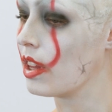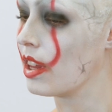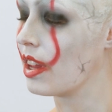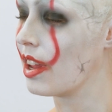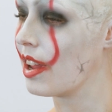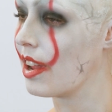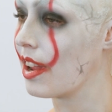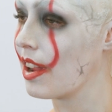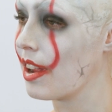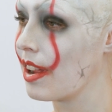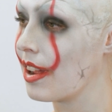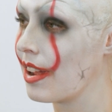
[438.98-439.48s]
I'm
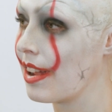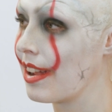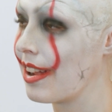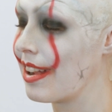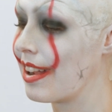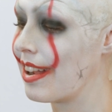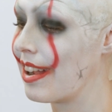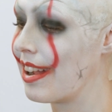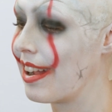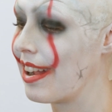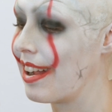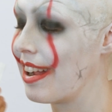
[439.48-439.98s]
gonna
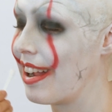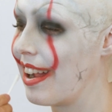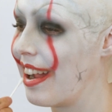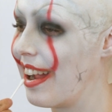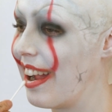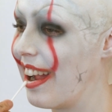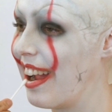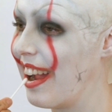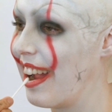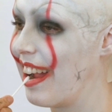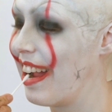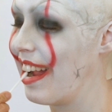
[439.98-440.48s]
Q-tip some of
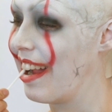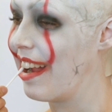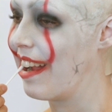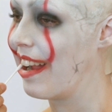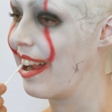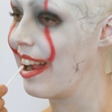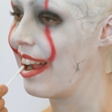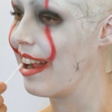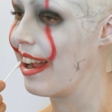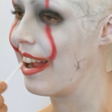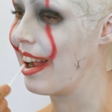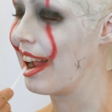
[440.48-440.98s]
this red
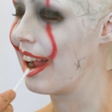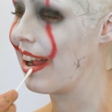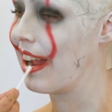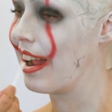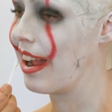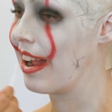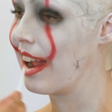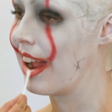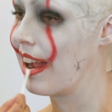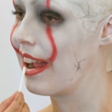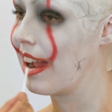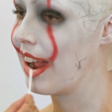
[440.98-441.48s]
off because I
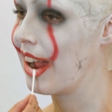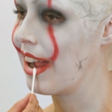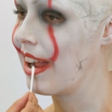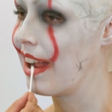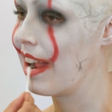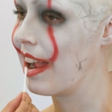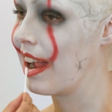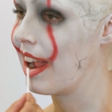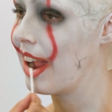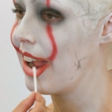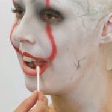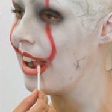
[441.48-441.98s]
really like
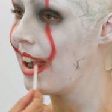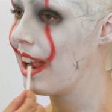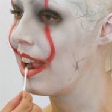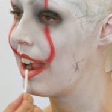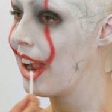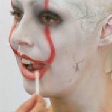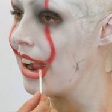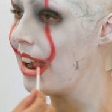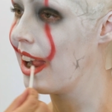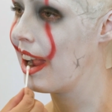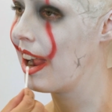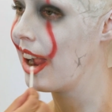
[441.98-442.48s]
that white
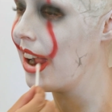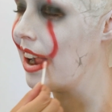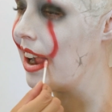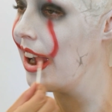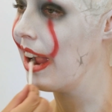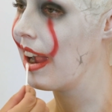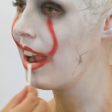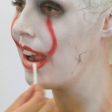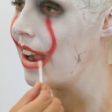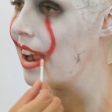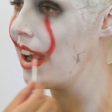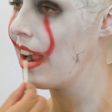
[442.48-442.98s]

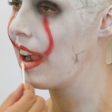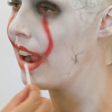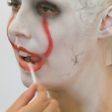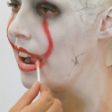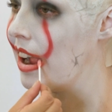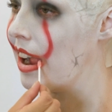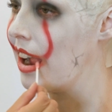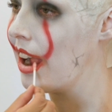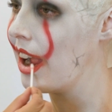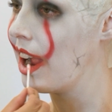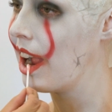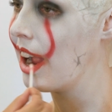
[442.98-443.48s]
highlight
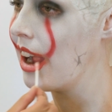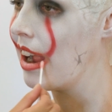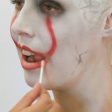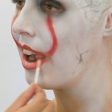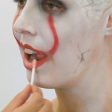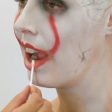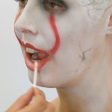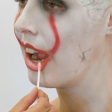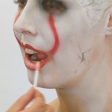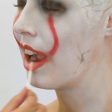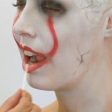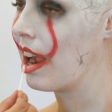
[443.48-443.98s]
that's showing
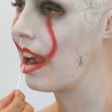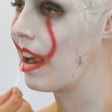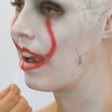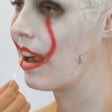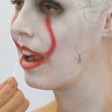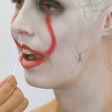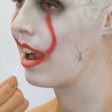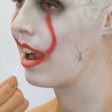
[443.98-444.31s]
through.